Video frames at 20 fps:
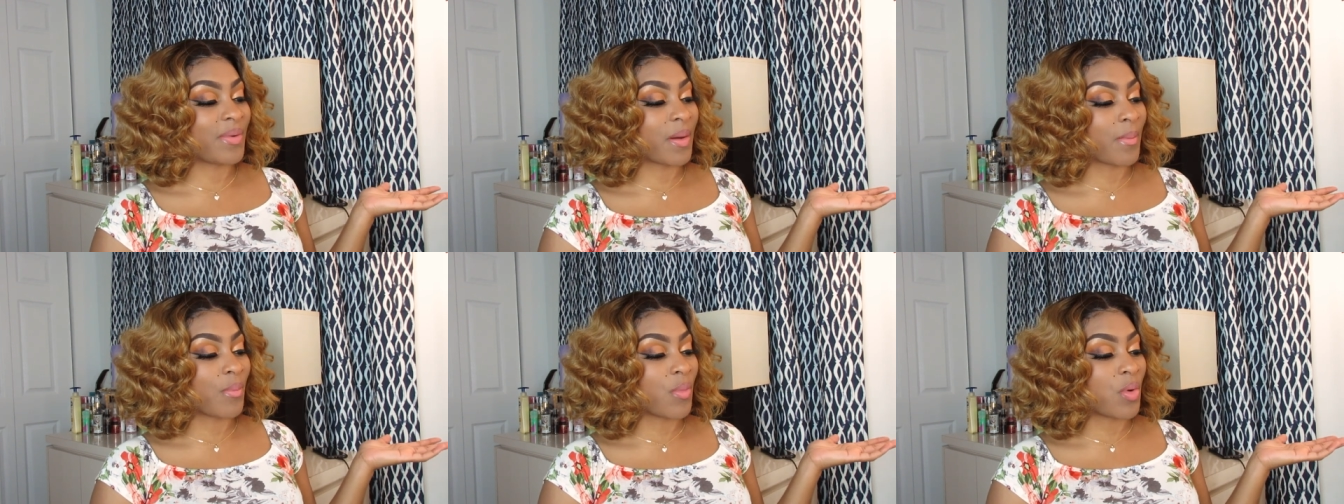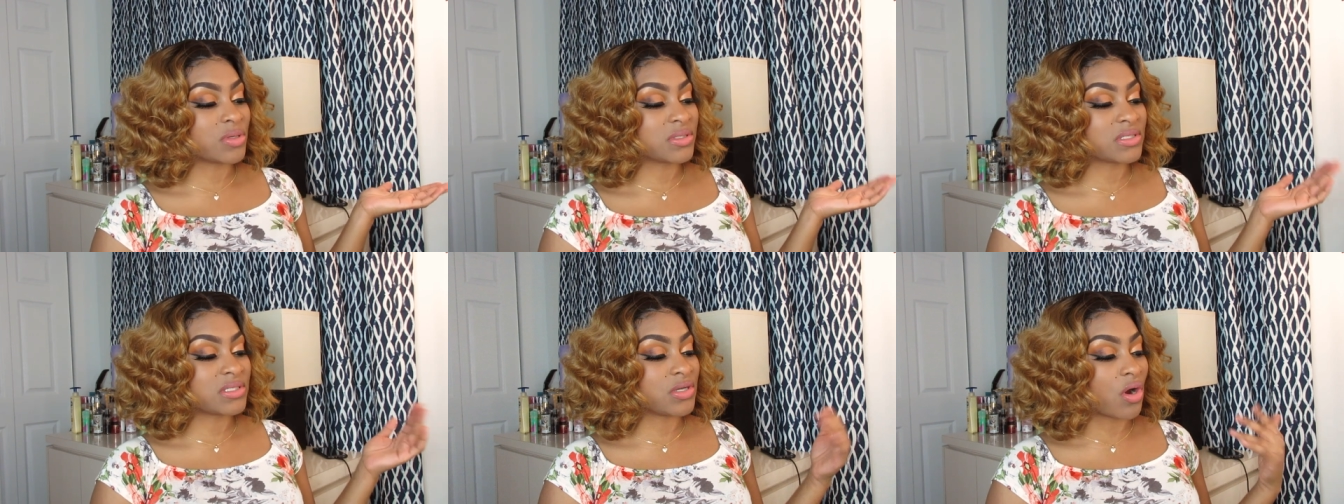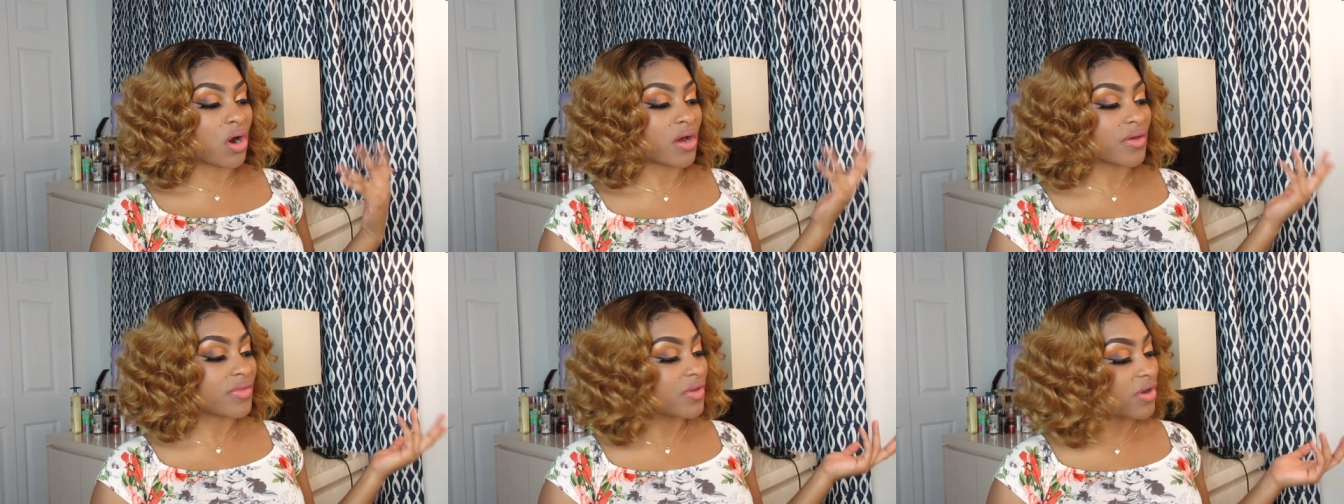But mostly
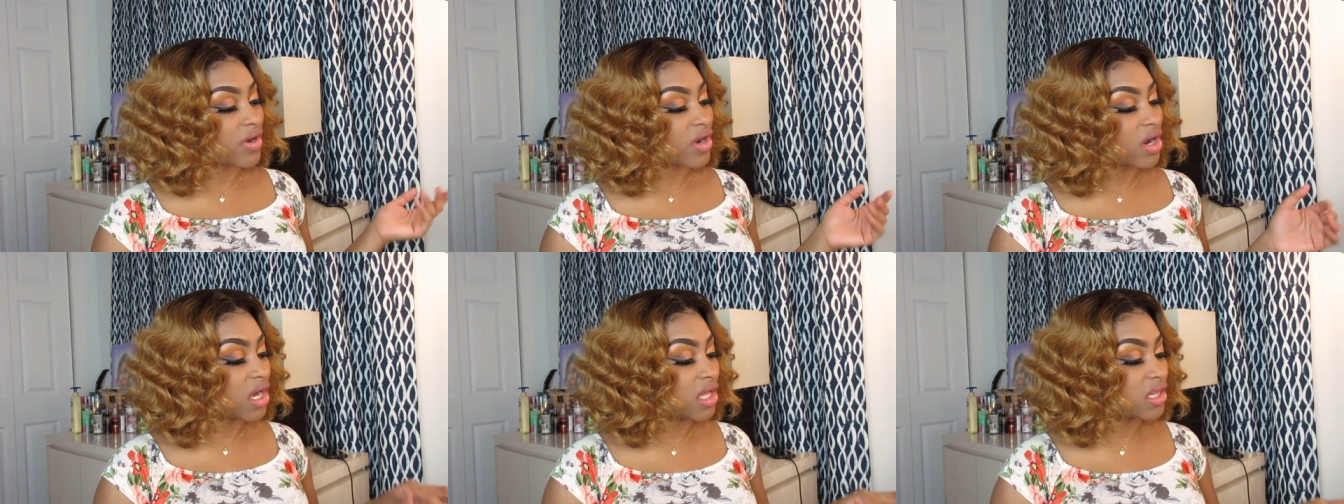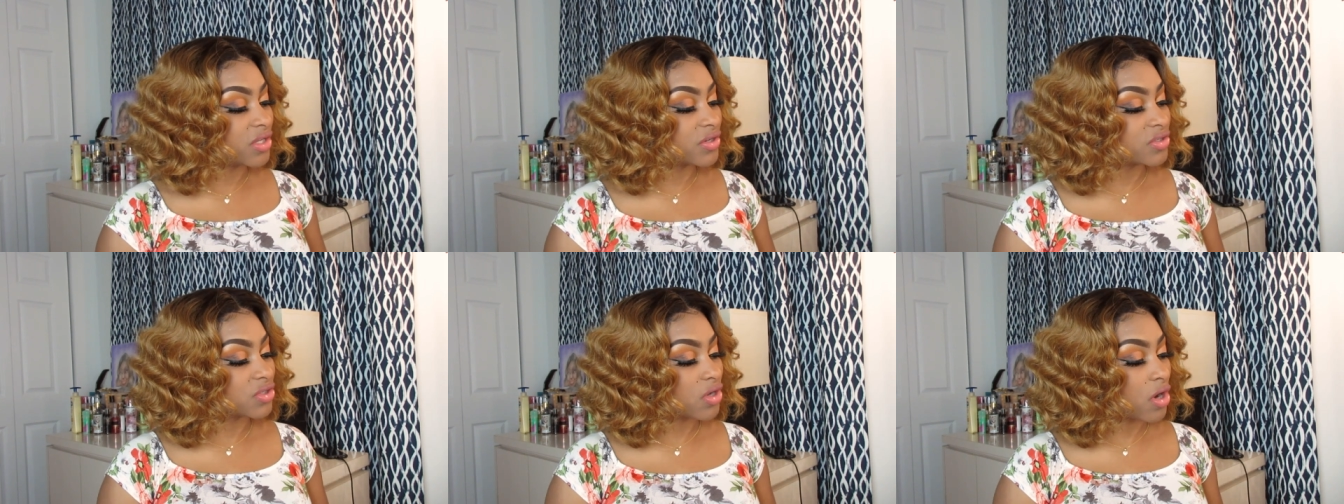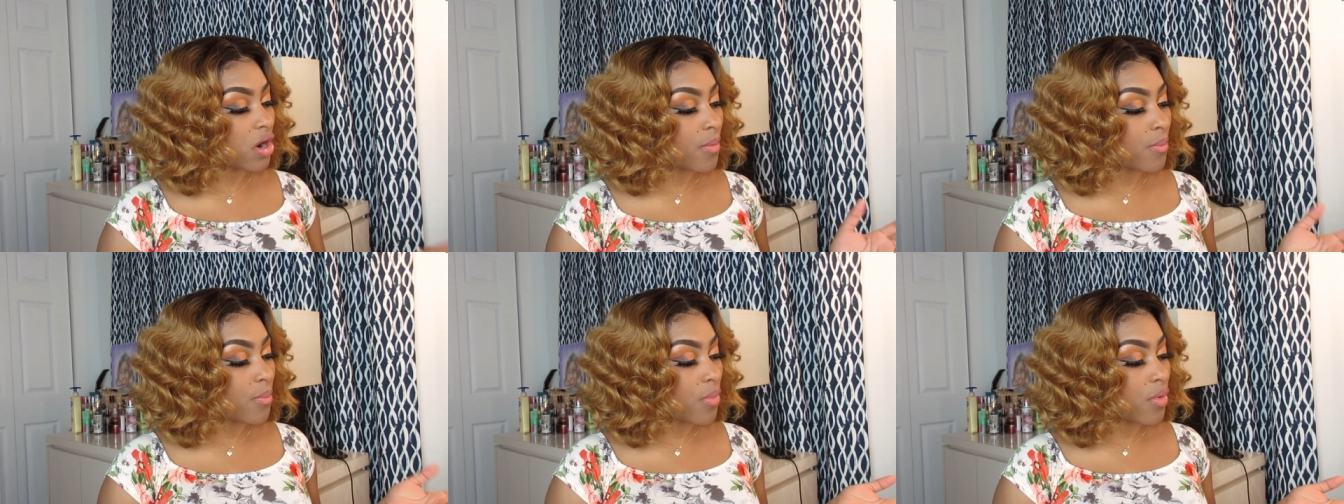all their colors
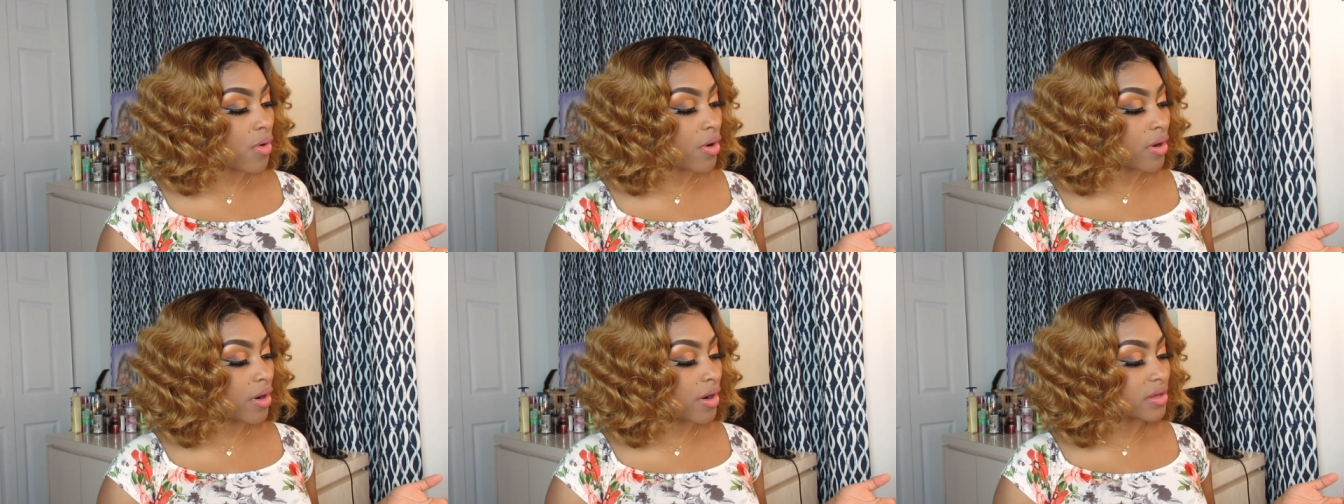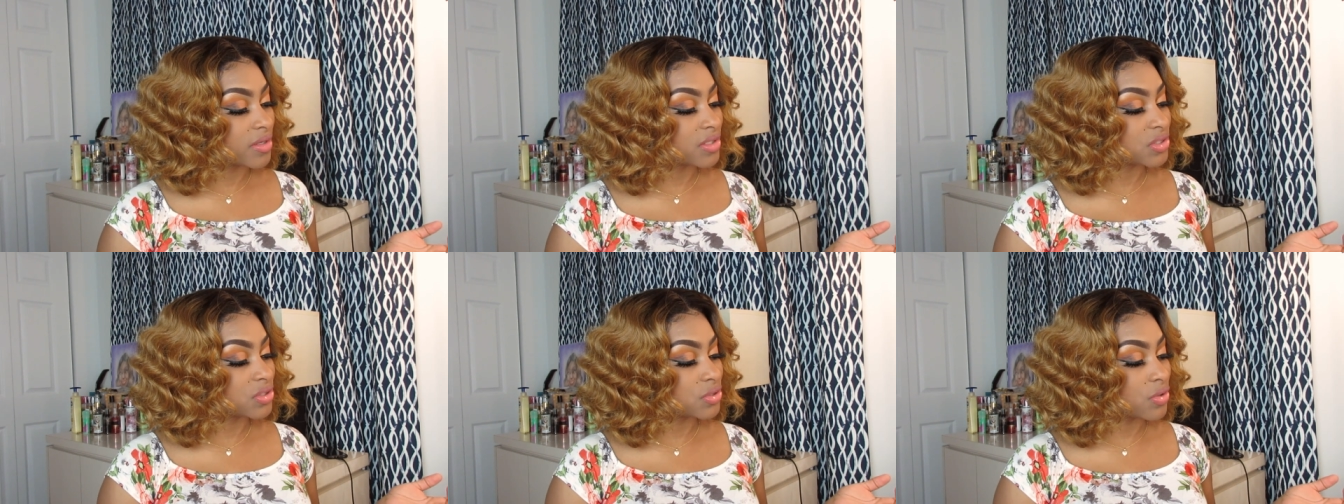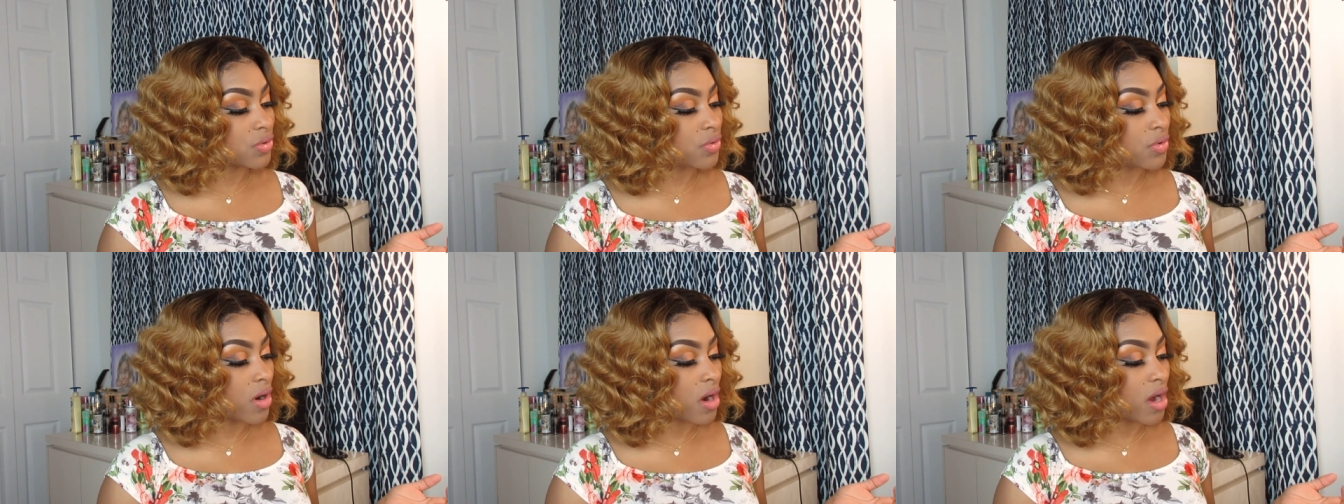are more
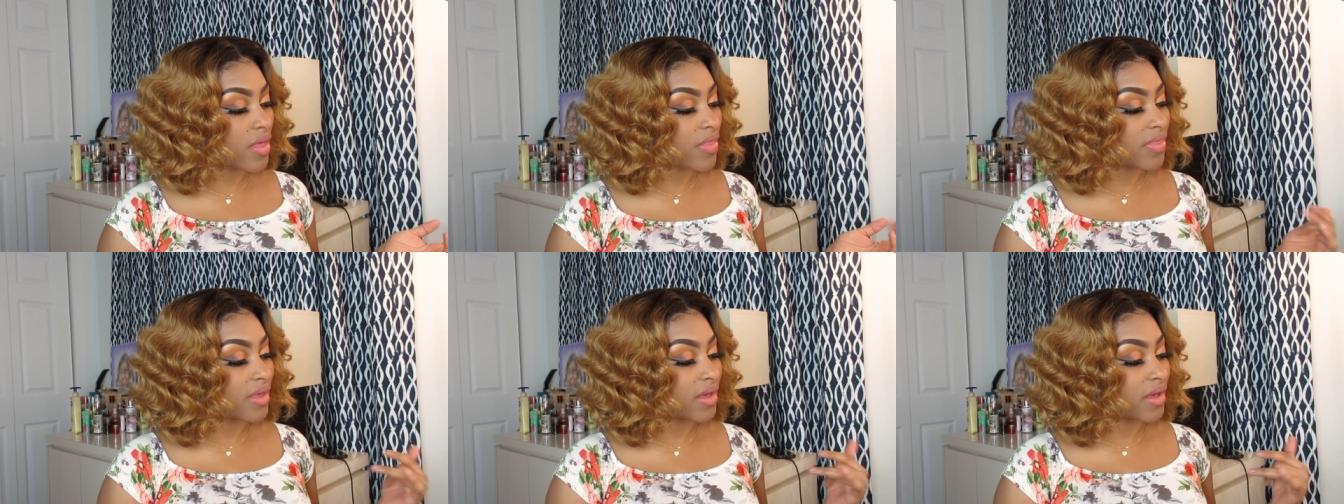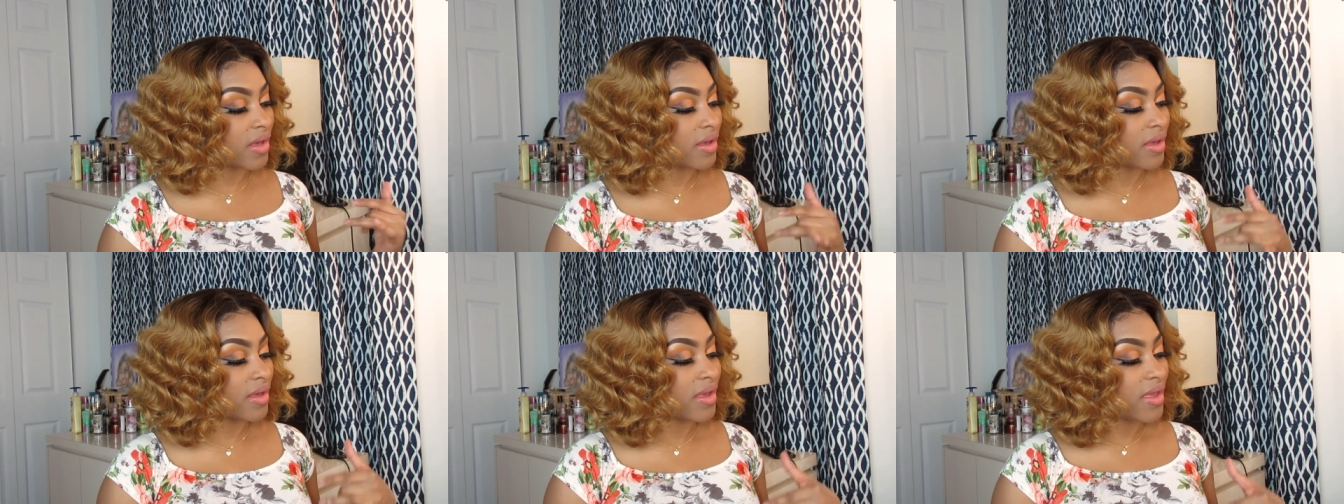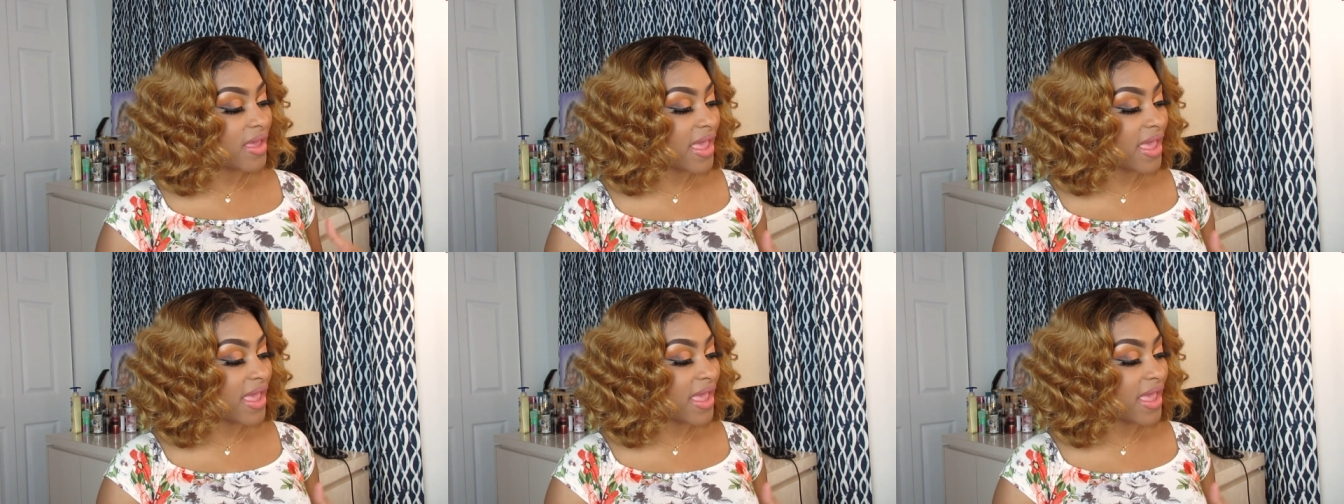so on the